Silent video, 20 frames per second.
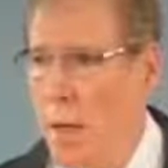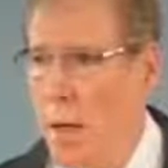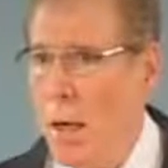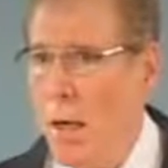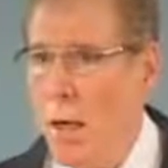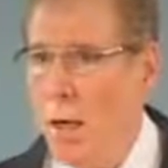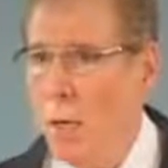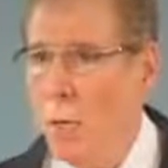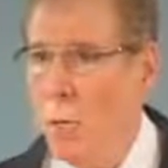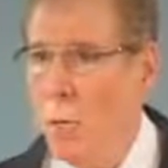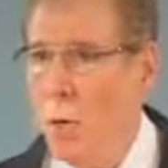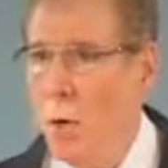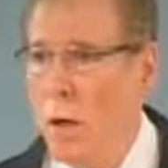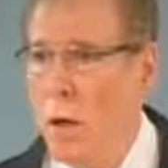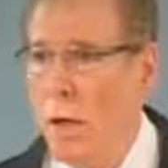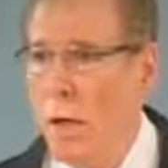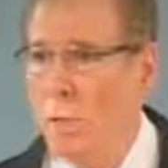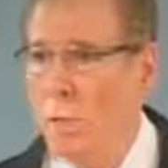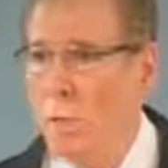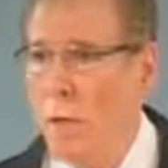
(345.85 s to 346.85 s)
And
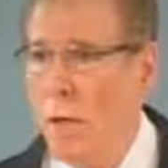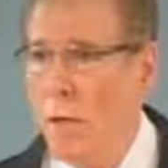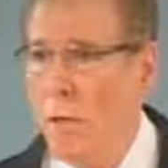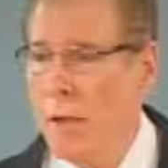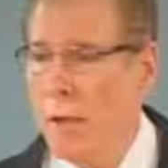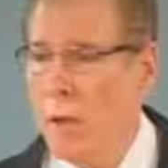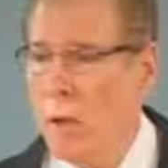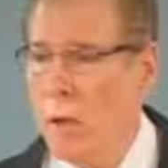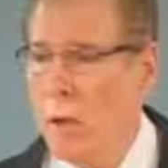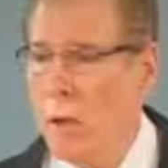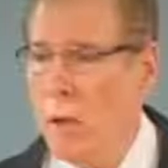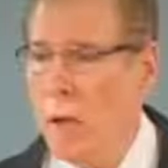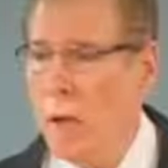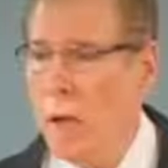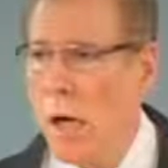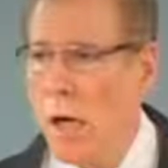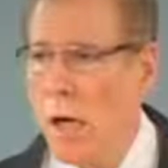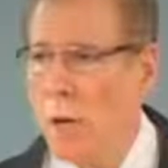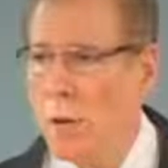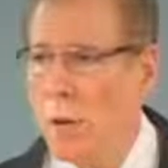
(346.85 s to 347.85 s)
one of and the core
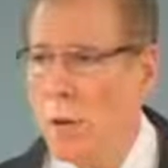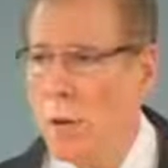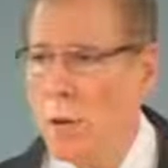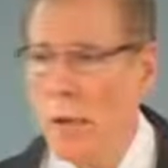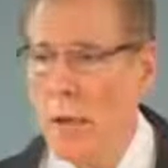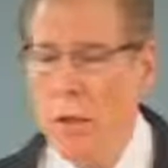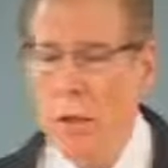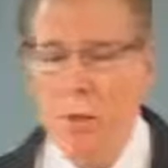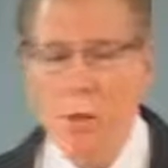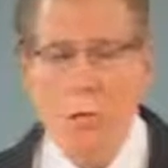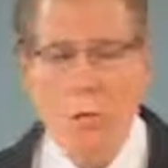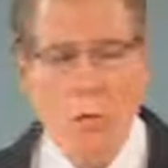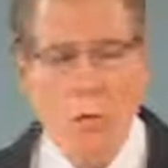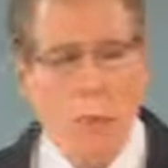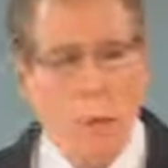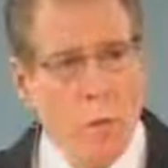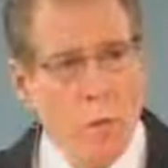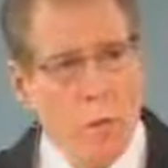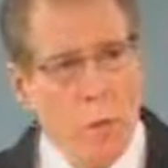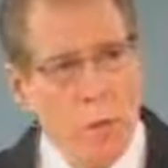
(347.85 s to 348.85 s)
doctrine that you
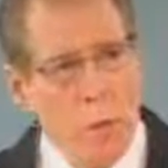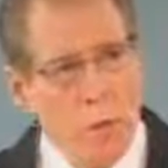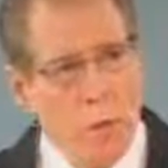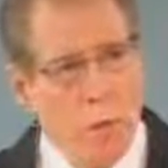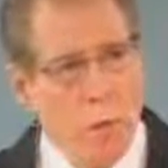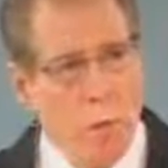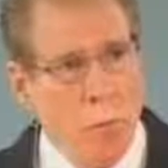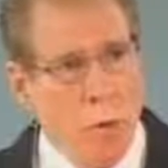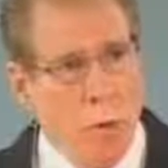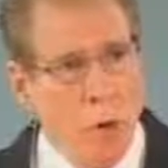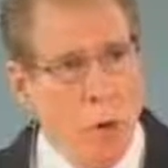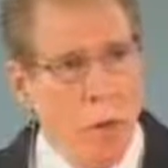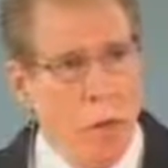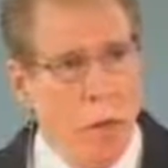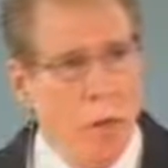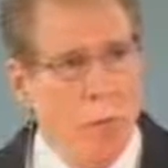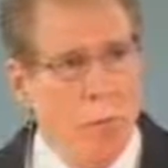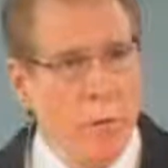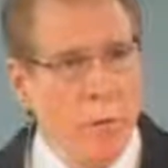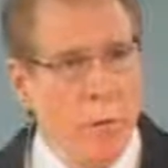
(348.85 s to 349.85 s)
see running through
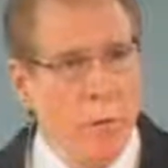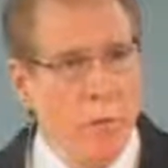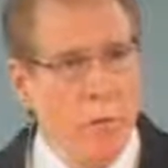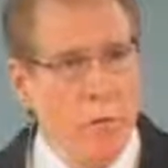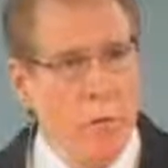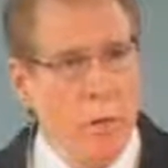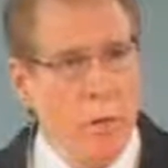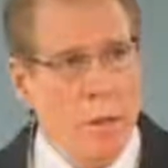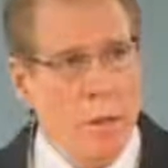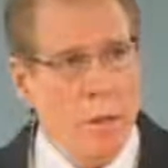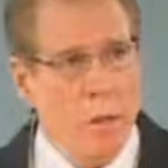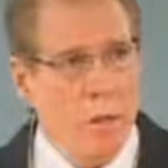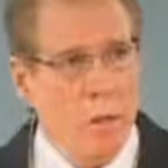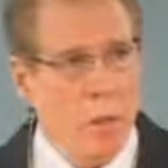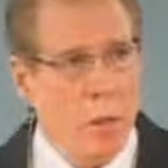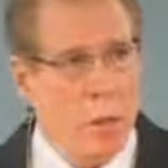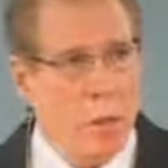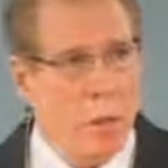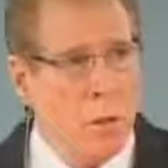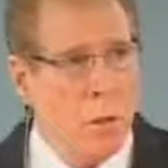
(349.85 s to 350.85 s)
all of these
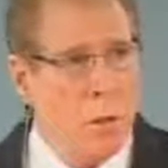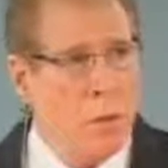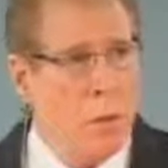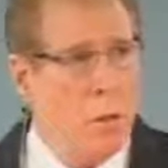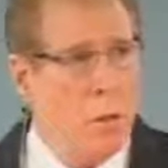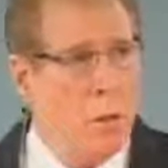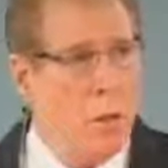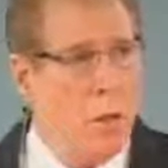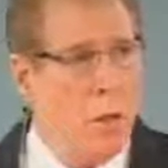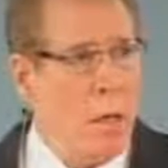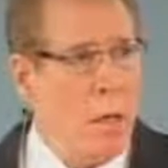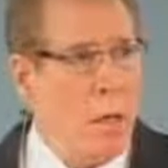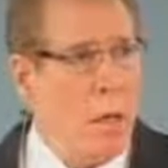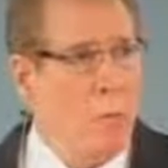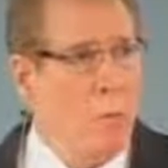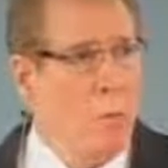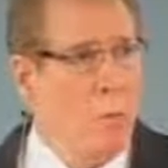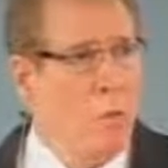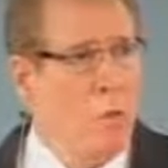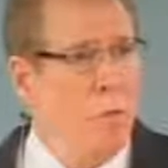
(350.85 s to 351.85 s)
different uh,
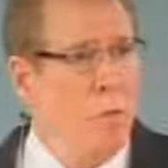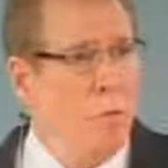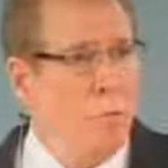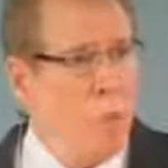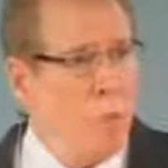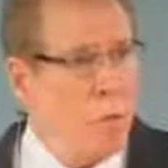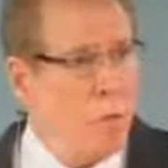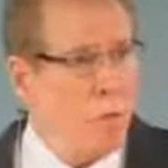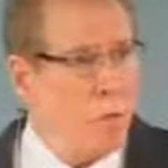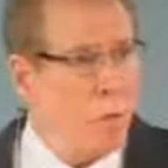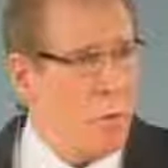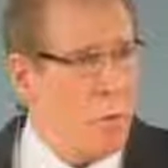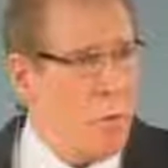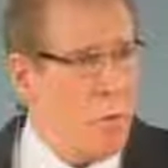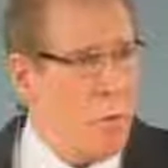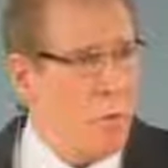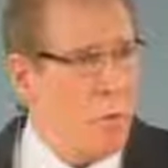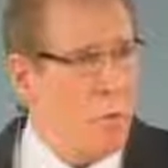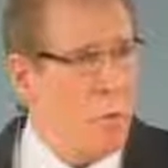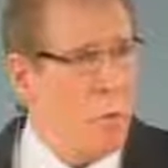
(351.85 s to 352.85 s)
movements
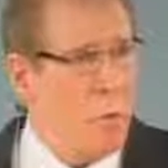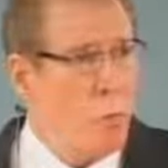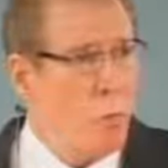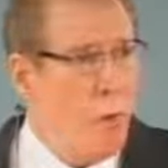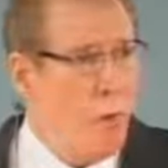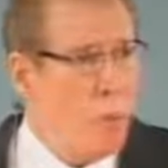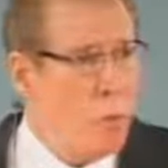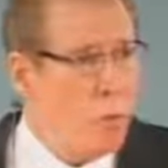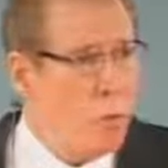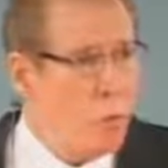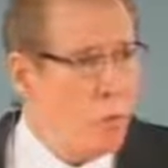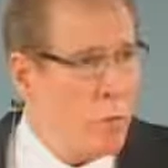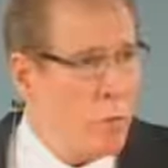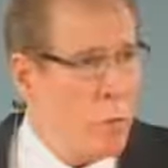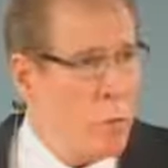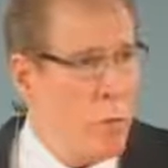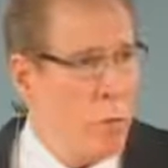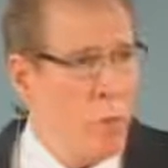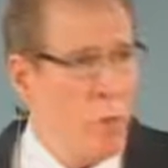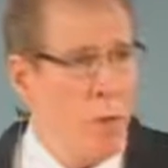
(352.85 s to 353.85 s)
and trends
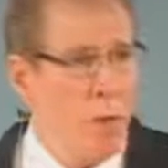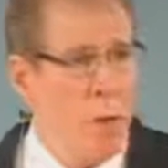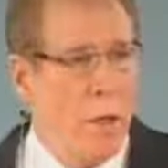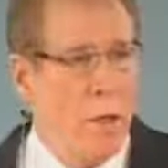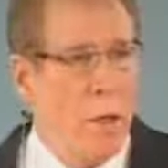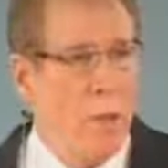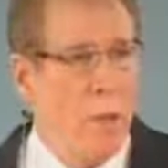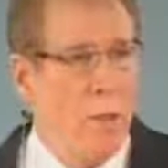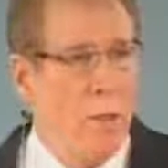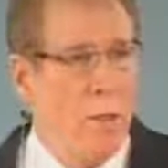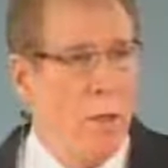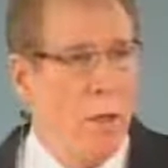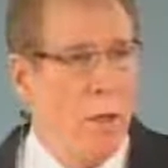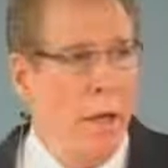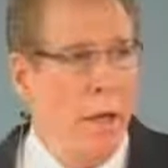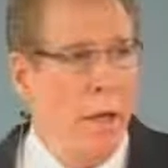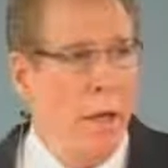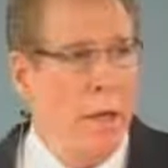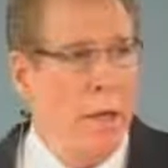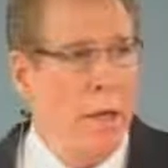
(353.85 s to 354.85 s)
that are going on
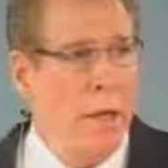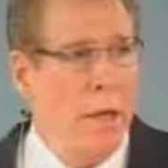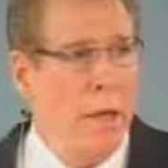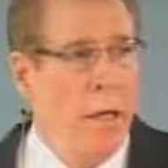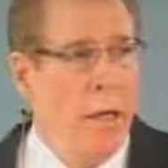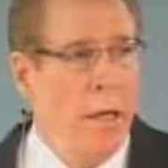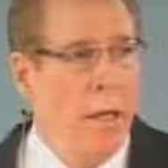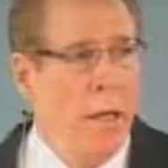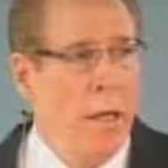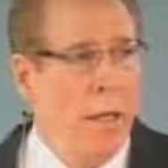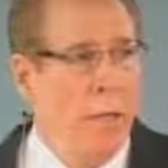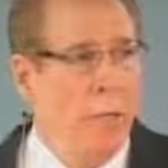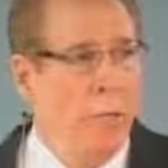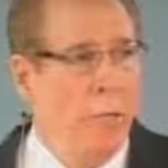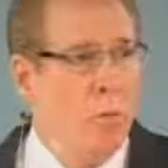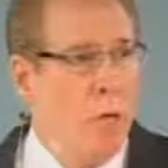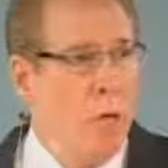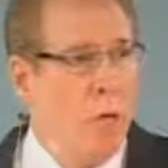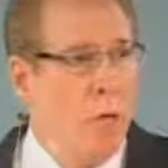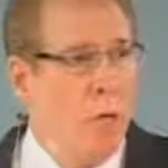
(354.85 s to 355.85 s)
today
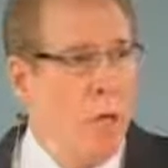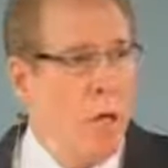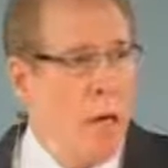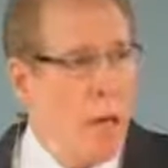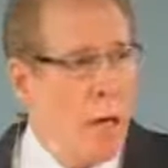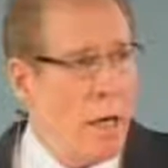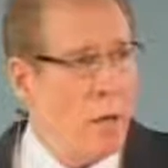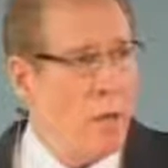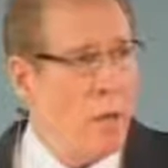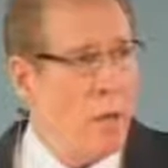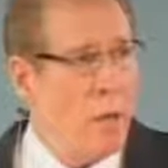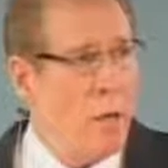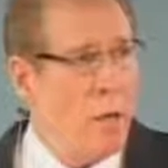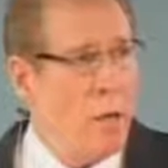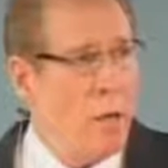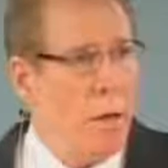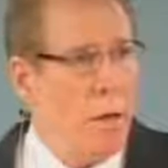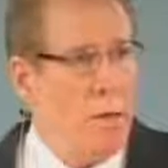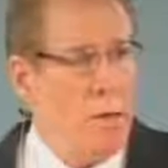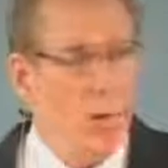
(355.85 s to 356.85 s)
is the doctrine
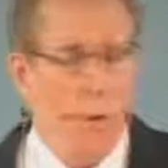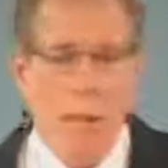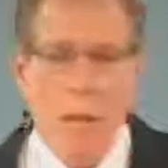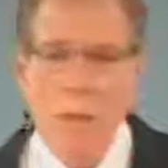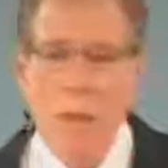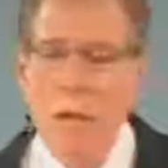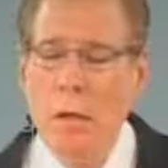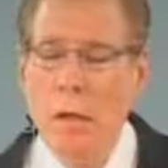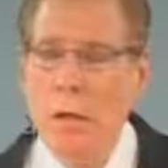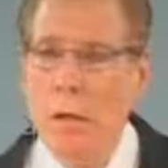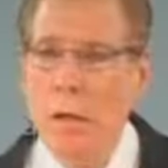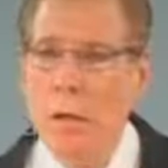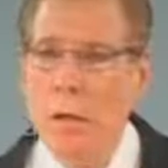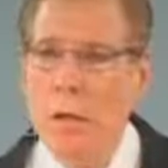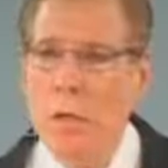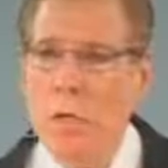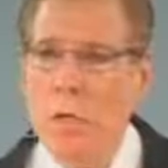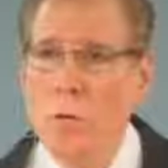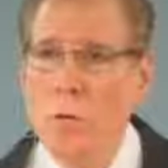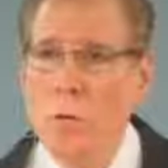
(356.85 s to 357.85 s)
of the
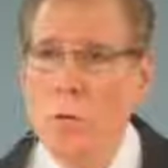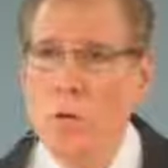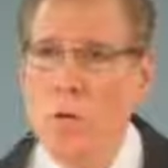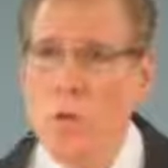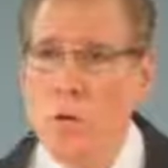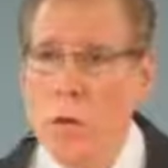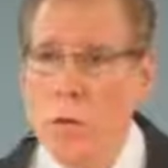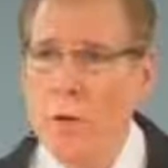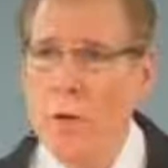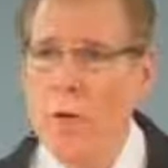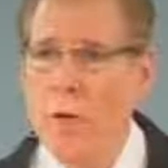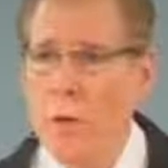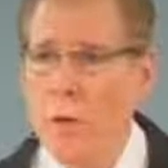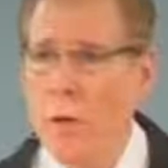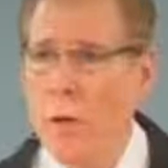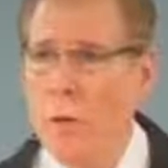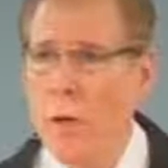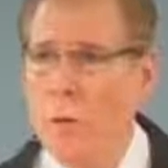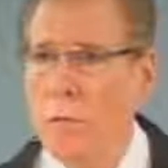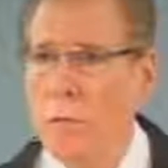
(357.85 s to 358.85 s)
it's the
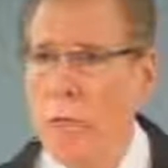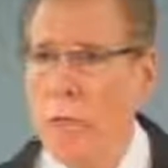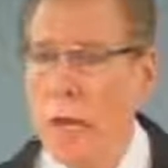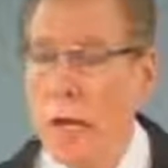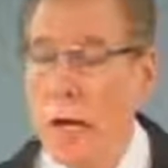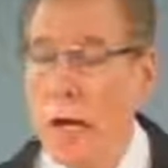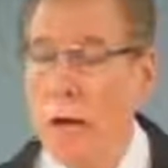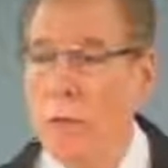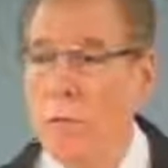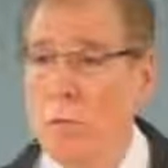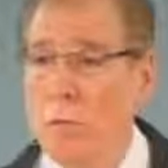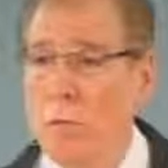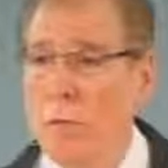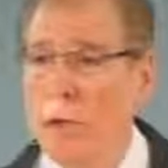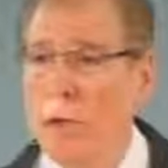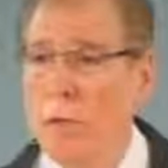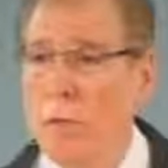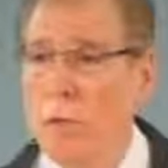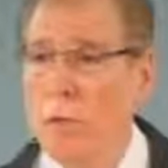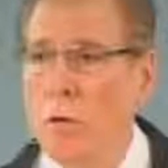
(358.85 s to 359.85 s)
rejection of the doctrine
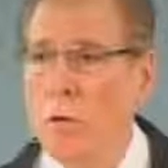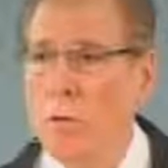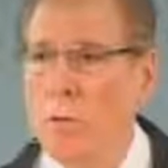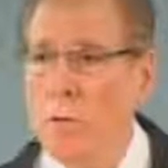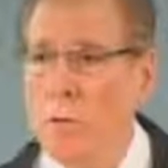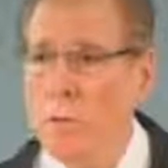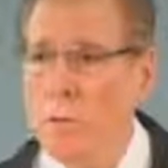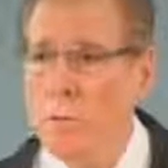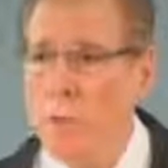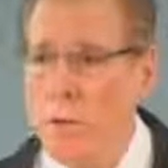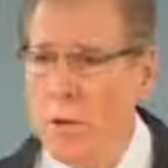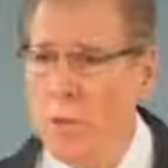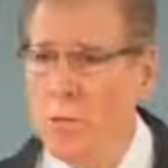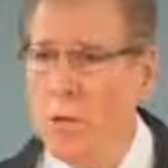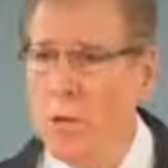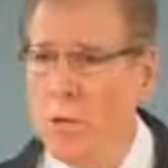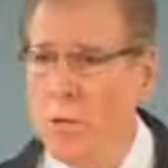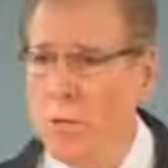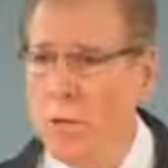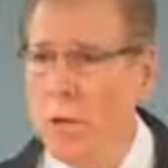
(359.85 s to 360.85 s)
of the
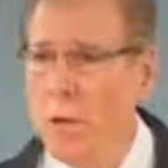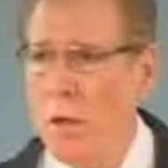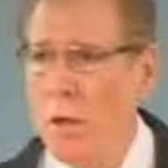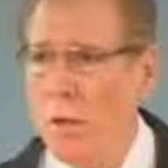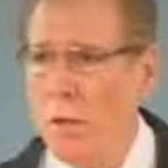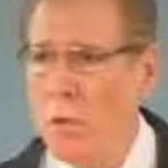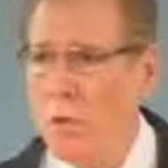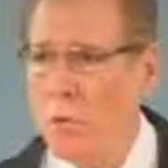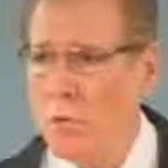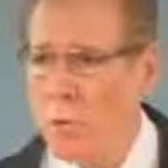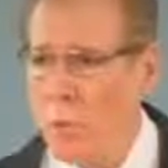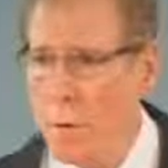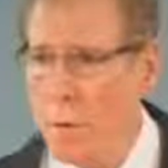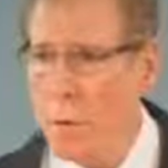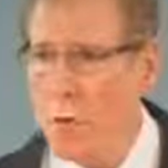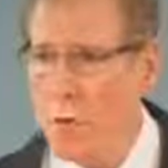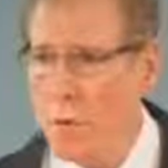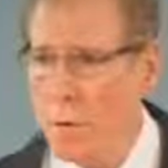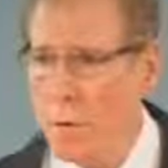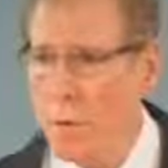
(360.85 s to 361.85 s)
sufficiency of
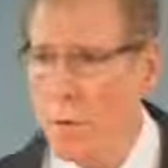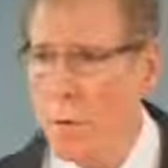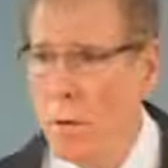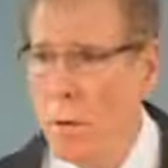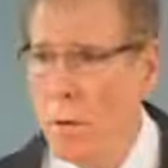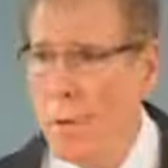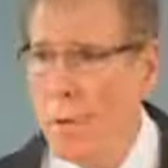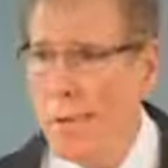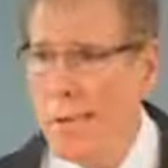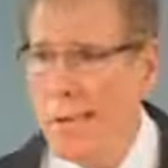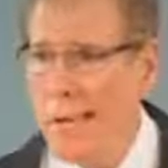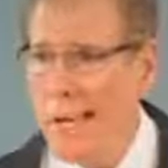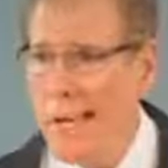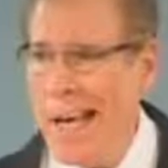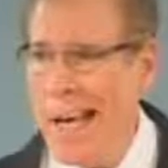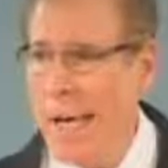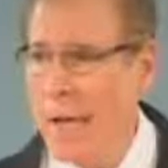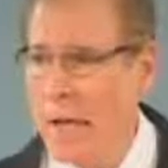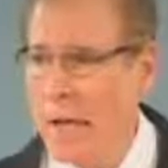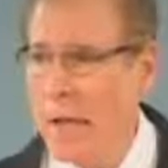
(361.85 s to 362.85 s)
Scripture. That